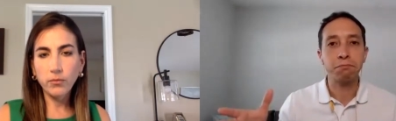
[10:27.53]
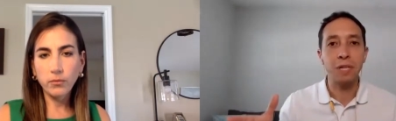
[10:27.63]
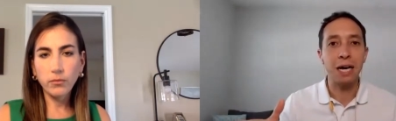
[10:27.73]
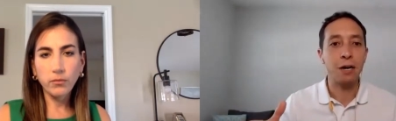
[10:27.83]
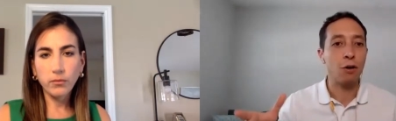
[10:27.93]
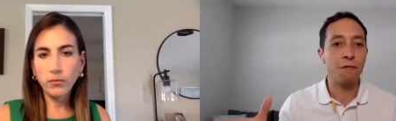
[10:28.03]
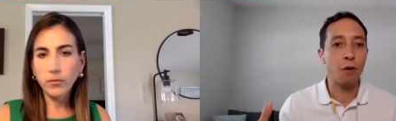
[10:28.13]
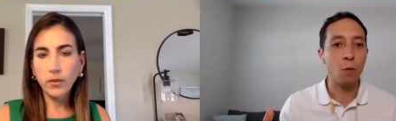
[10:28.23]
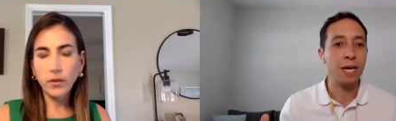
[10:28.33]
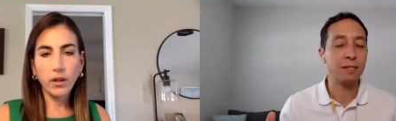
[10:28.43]
Speaker 1: I don't know, four
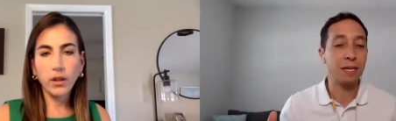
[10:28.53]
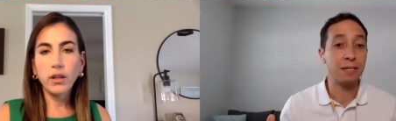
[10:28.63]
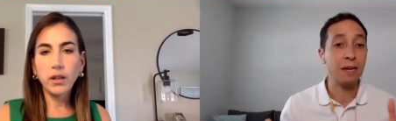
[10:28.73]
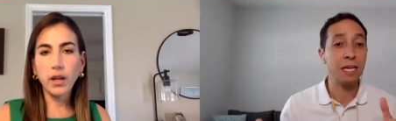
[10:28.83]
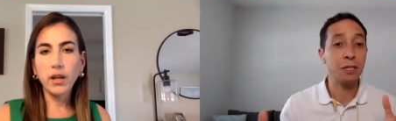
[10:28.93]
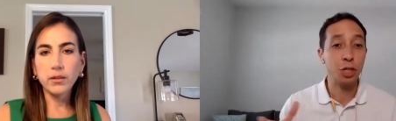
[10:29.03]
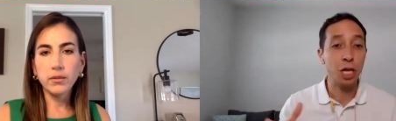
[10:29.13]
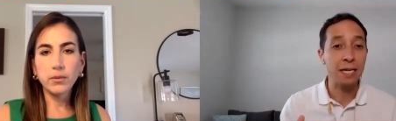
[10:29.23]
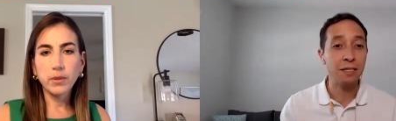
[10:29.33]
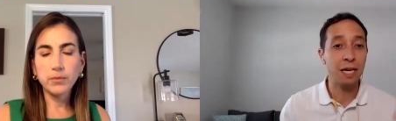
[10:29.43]
weeks? Has anything
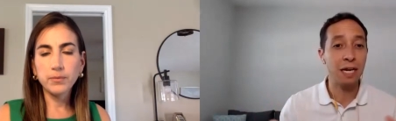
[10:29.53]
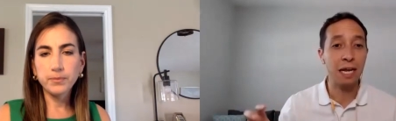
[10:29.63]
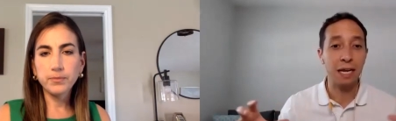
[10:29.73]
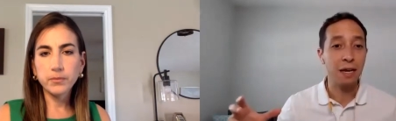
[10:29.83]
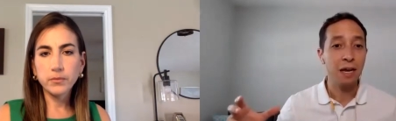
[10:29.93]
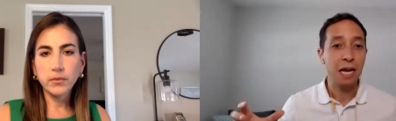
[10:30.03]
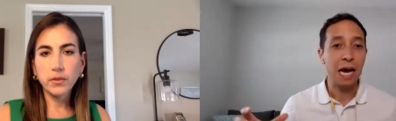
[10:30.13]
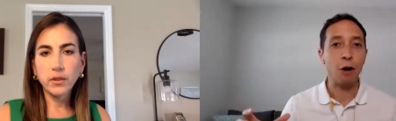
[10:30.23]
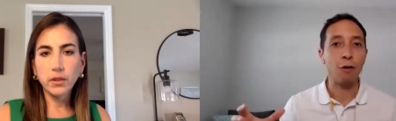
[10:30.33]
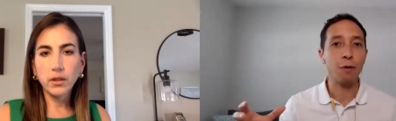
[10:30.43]
changed? Any like
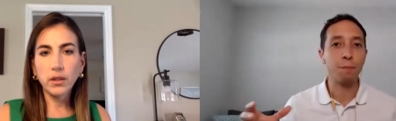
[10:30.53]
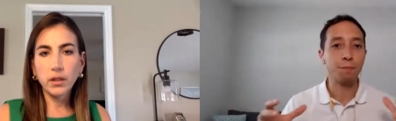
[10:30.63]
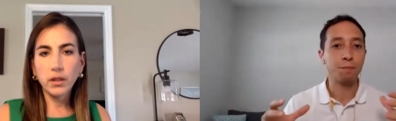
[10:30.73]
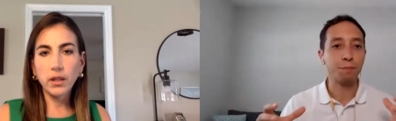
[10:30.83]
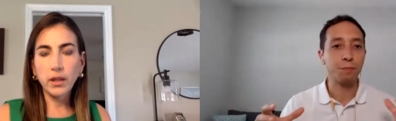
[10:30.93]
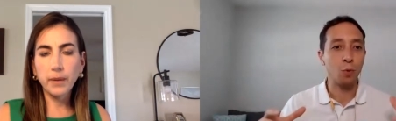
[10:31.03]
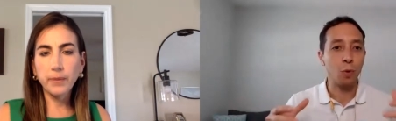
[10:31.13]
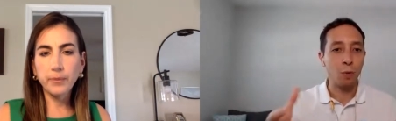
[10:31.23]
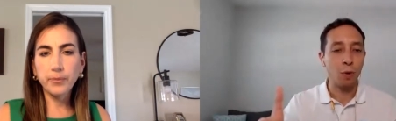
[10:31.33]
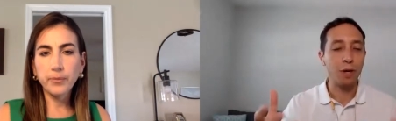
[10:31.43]
how are
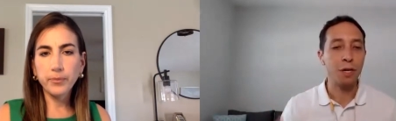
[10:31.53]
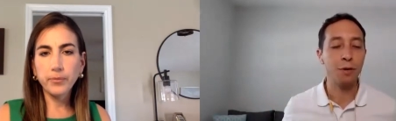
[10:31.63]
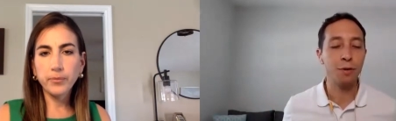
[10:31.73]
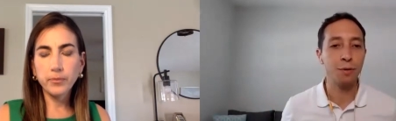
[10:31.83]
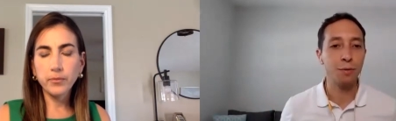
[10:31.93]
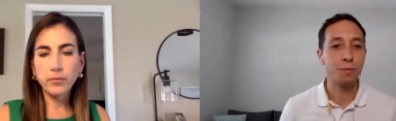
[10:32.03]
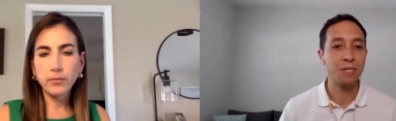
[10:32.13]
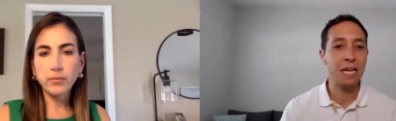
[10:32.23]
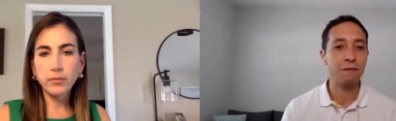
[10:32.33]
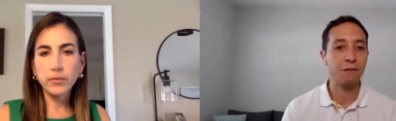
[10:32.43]
what are you
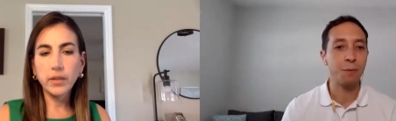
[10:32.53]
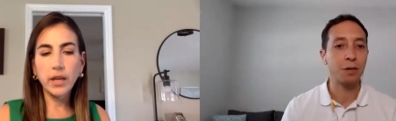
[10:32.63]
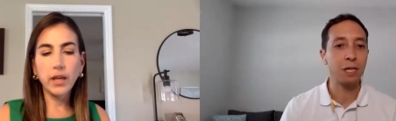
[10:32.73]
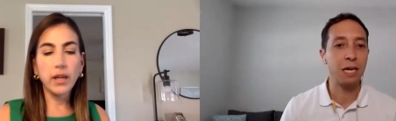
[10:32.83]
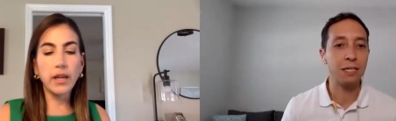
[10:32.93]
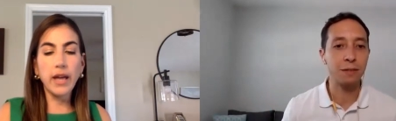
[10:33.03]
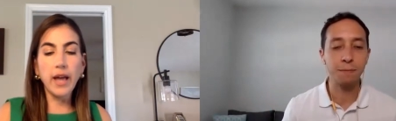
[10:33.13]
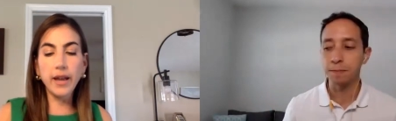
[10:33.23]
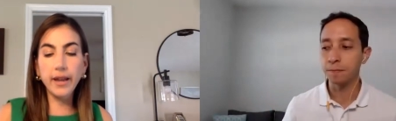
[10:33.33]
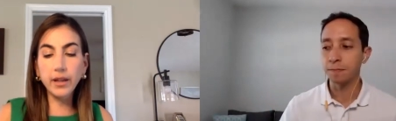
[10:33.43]
seeing from yeah. your clients?
Speaker 2: And
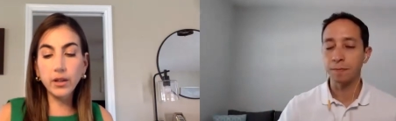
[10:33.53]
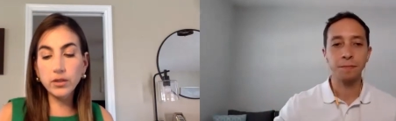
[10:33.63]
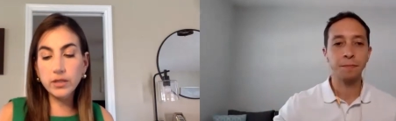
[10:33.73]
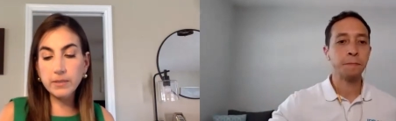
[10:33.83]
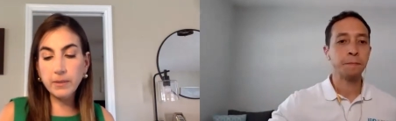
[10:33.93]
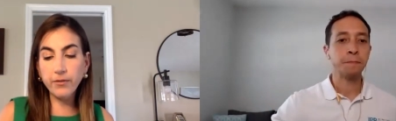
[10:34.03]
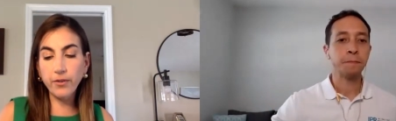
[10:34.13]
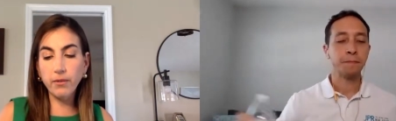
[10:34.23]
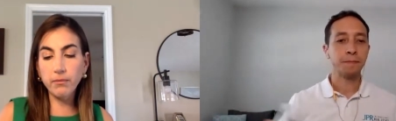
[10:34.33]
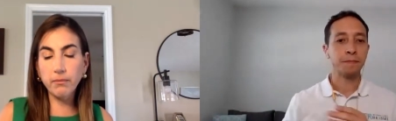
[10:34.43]
I can only speak from